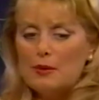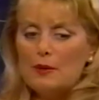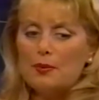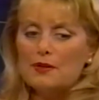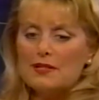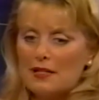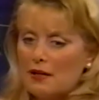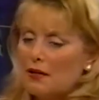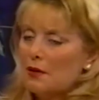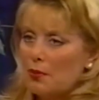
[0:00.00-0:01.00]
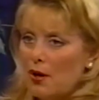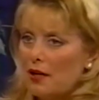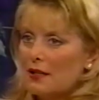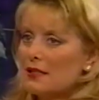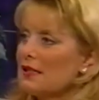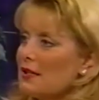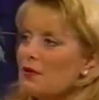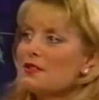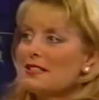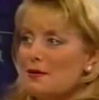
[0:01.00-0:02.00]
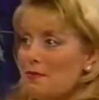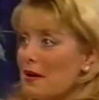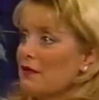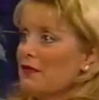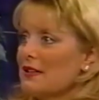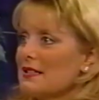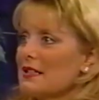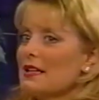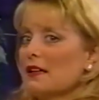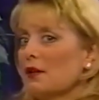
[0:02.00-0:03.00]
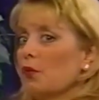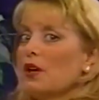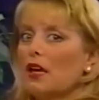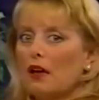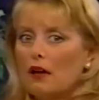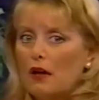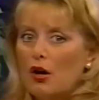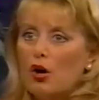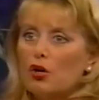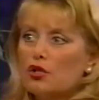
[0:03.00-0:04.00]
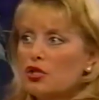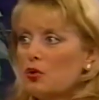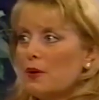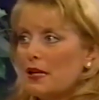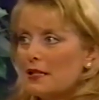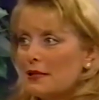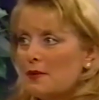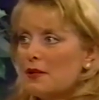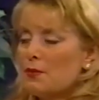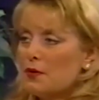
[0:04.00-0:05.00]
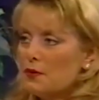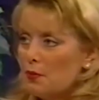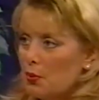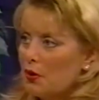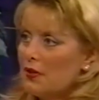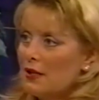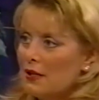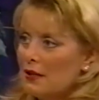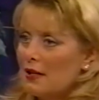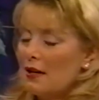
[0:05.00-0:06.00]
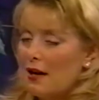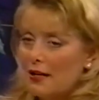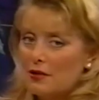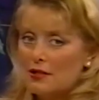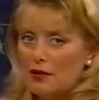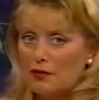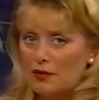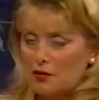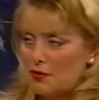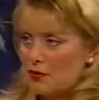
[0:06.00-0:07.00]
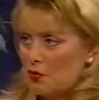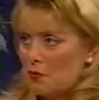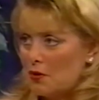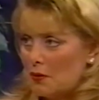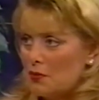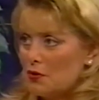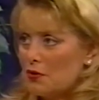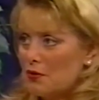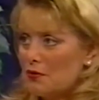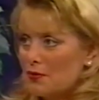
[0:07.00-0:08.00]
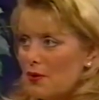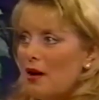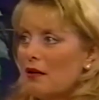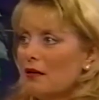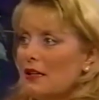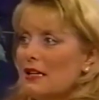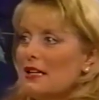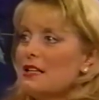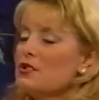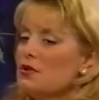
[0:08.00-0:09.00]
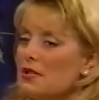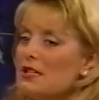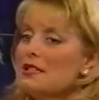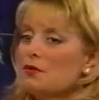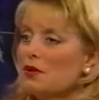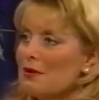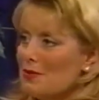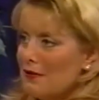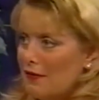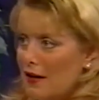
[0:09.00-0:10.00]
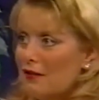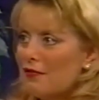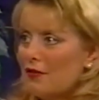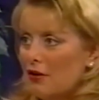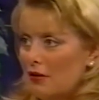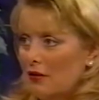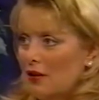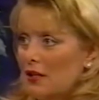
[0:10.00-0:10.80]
of people start on a product and they don't see benefits like in a week or 2 weeks. I mean, the most important thing that I could tell the consumer, and I'm sure you as well, is you need to really be faithful